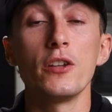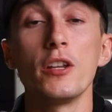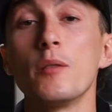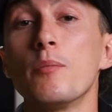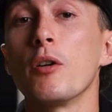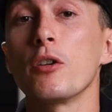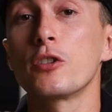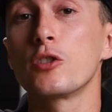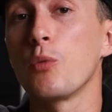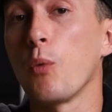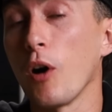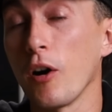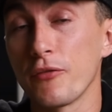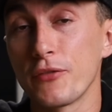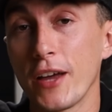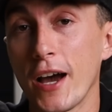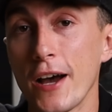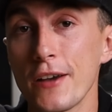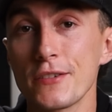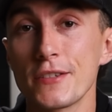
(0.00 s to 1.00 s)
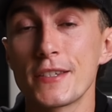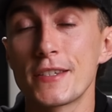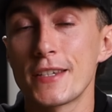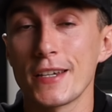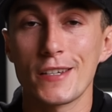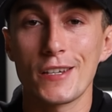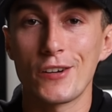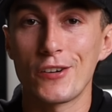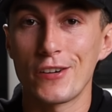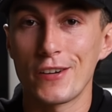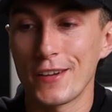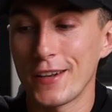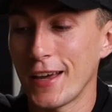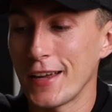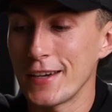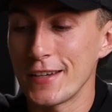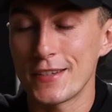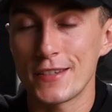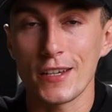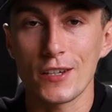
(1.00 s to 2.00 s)
you need about
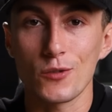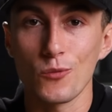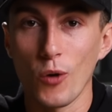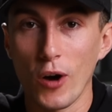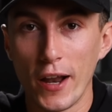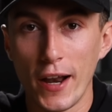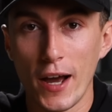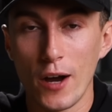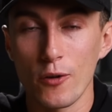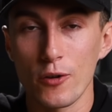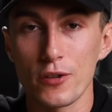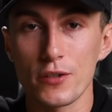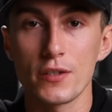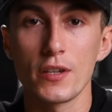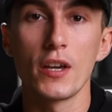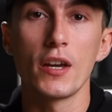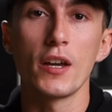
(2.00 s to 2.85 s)
12,696 watt hours.